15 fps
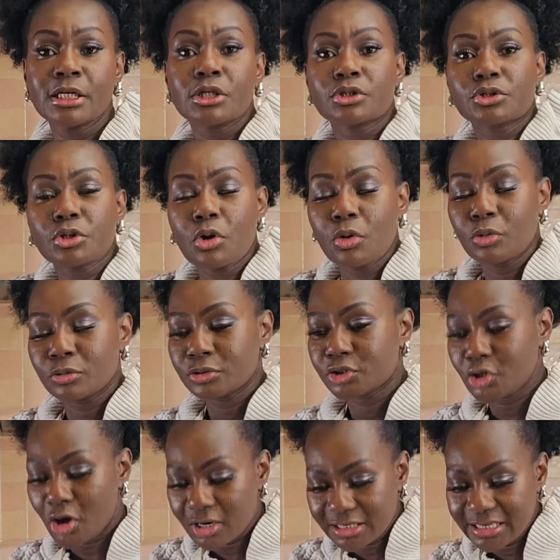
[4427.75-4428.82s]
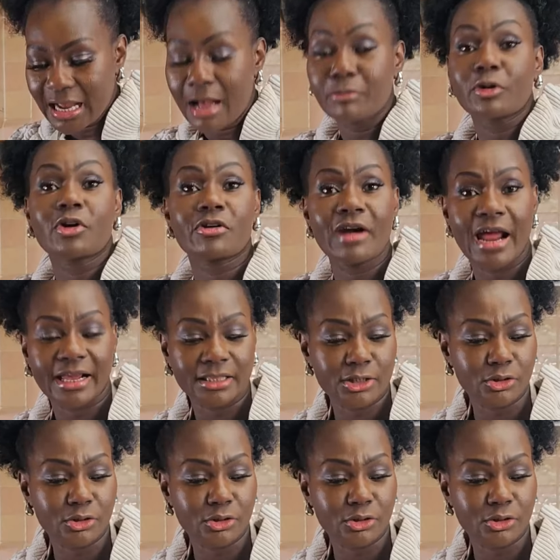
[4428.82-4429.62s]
So Dolly, I'm correct.